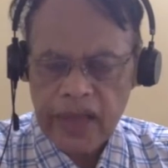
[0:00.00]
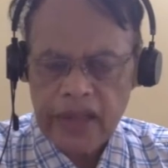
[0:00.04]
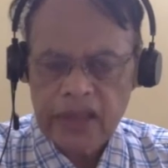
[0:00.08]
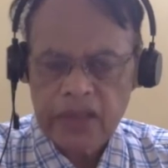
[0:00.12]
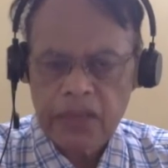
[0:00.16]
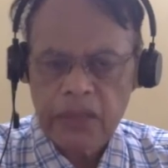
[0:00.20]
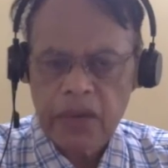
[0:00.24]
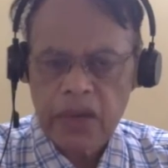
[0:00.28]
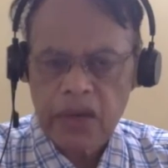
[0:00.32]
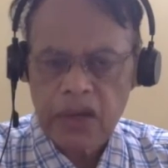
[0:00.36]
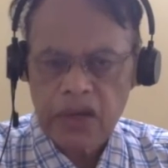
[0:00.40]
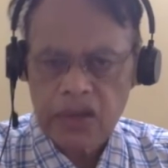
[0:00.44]

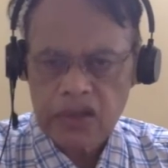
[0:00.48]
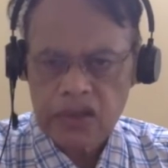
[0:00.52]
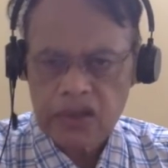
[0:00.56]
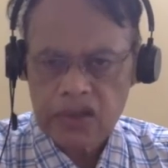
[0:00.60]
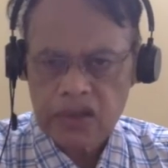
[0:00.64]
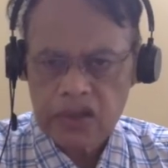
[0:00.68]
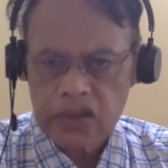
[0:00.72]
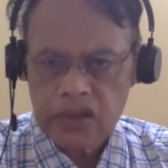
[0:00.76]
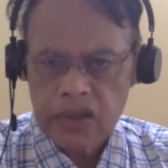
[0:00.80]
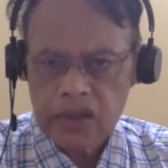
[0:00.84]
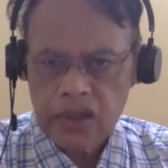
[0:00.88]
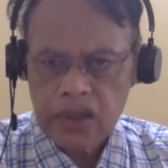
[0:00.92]

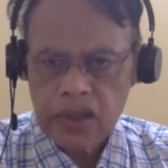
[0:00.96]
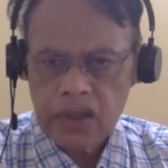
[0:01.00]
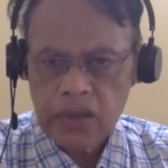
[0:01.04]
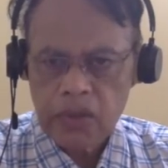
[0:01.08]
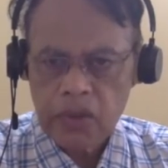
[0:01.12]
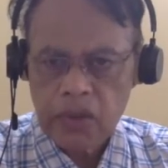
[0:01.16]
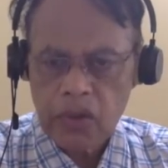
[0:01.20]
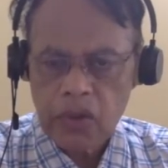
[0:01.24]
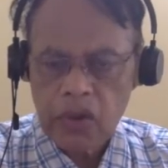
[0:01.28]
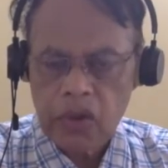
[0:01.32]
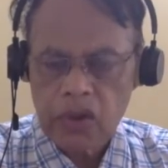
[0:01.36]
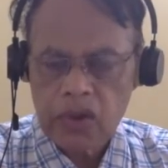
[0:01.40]
marks
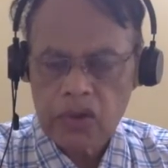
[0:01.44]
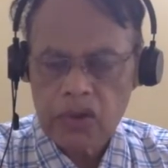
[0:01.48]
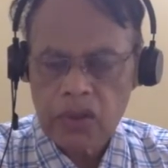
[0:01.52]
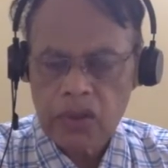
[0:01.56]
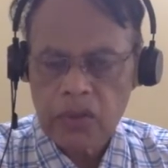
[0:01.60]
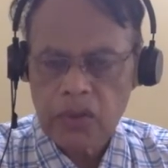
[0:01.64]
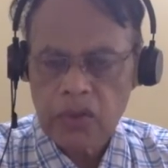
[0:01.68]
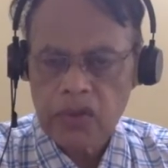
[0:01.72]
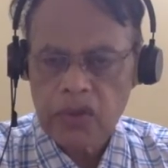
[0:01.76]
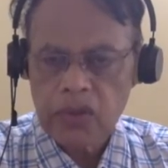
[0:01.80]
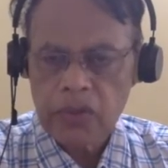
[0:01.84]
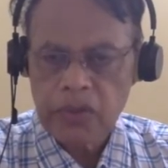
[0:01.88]
because some
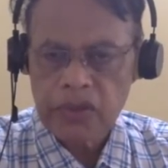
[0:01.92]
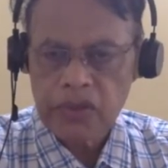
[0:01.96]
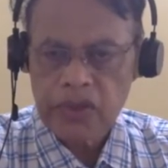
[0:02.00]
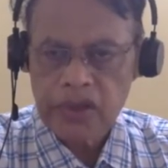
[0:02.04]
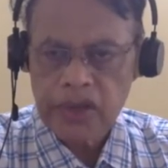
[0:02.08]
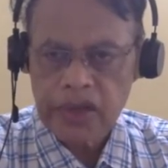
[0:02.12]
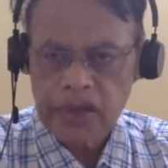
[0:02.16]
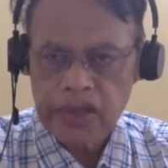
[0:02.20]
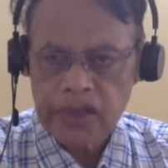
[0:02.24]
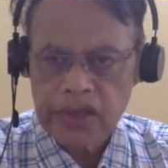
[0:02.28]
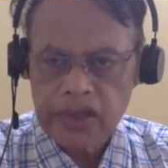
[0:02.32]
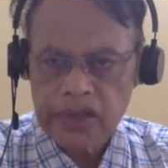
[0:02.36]
of the
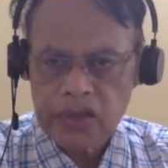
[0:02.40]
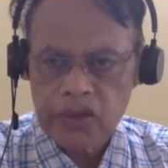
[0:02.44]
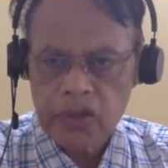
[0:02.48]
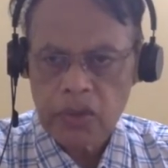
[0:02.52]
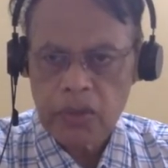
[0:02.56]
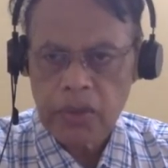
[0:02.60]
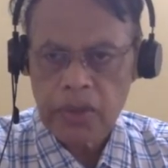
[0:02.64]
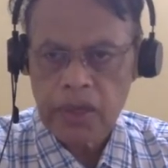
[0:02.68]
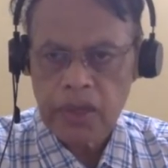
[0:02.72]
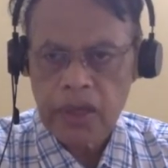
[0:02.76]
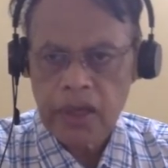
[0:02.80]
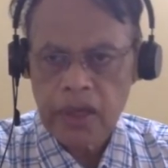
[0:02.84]
presentations will
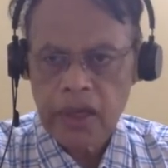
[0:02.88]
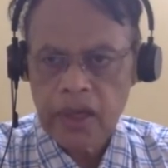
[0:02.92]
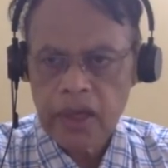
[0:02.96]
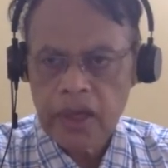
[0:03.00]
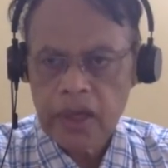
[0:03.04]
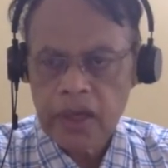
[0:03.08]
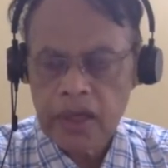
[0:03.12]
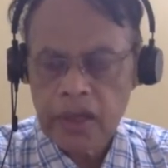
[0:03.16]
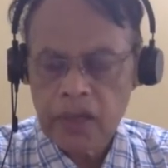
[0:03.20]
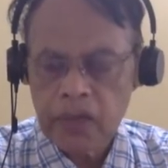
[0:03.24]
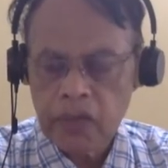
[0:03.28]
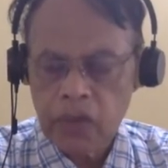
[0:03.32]
be
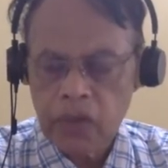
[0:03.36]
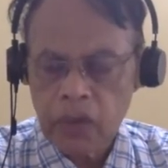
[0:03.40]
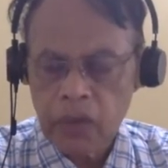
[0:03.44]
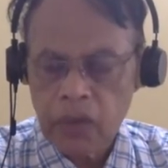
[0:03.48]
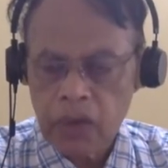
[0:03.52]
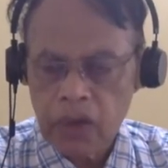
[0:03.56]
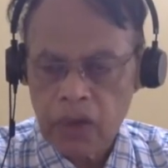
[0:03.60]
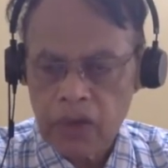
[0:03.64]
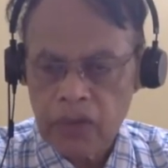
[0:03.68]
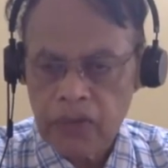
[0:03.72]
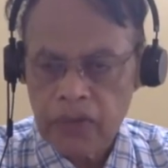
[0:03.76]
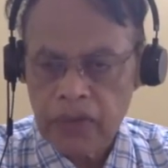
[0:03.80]
the form
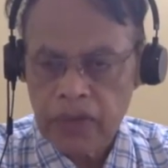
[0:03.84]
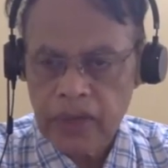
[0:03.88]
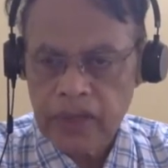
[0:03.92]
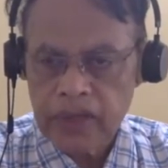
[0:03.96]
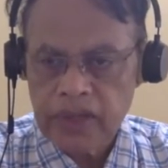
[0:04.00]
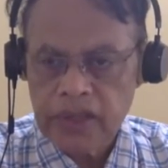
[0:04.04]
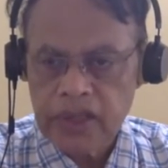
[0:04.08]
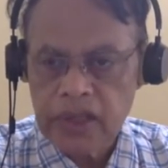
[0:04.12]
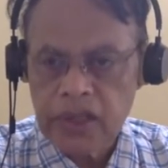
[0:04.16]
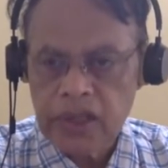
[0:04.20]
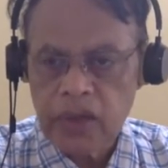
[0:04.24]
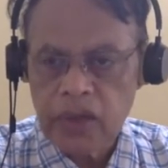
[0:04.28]
of
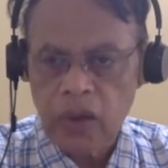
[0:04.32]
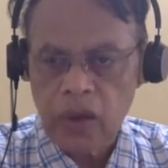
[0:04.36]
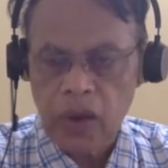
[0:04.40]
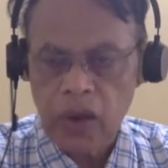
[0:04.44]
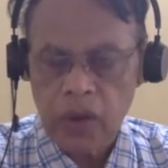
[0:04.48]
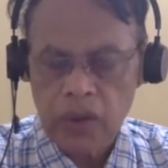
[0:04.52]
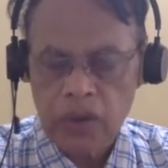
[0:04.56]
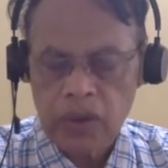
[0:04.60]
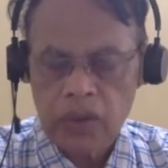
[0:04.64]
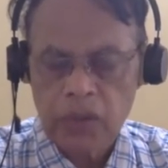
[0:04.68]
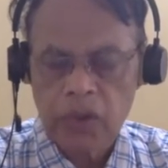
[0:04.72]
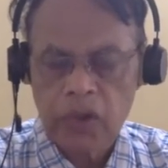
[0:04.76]
itching all
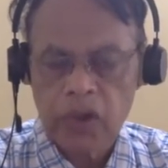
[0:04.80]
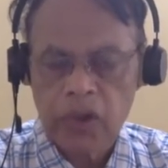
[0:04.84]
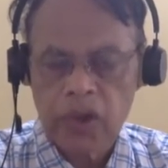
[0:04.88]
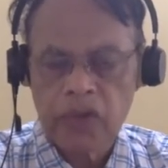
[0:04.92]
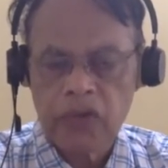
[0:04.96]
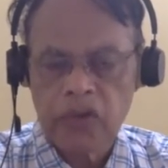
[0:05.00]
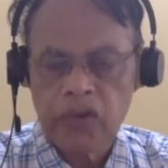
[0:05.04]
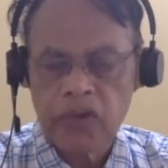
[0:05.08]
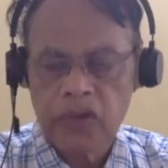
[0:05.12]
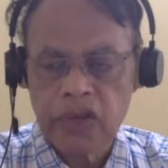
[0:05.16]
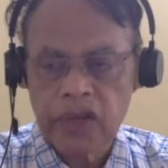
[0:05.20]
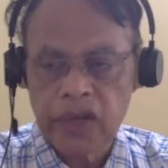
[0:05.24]
over the body
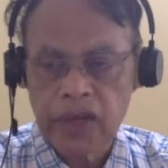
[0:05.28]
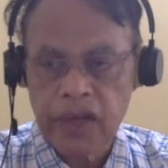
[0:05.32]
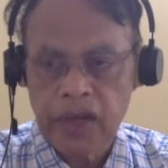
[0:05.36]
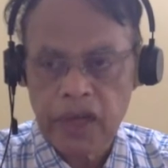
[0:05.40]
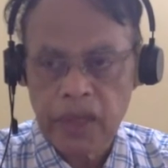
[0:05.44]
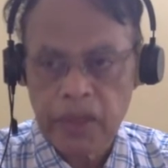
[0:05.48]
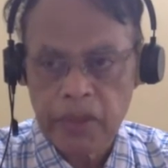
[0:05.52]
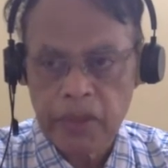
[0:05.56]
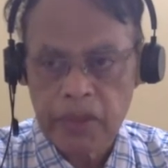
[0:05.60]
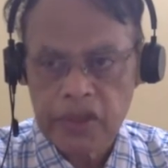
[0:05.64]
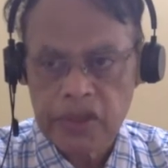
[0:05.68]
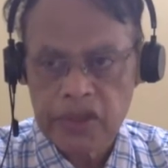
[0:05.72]
for CKD
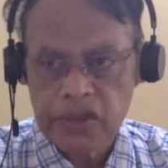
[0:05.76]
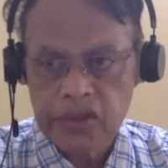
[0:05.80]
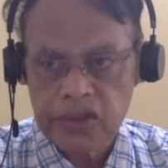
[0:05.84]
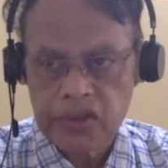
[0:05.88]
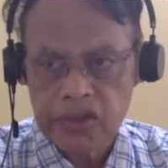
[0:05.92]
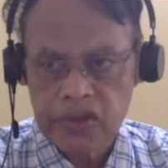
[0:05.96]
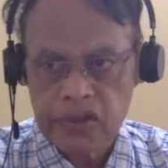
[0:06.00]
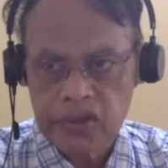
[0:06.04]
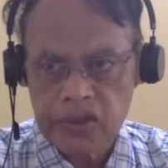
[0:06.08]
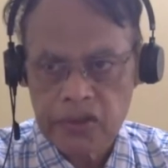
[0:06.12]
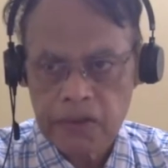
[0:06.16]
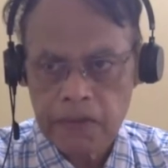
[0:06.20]

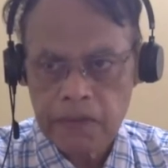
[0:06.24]
patients.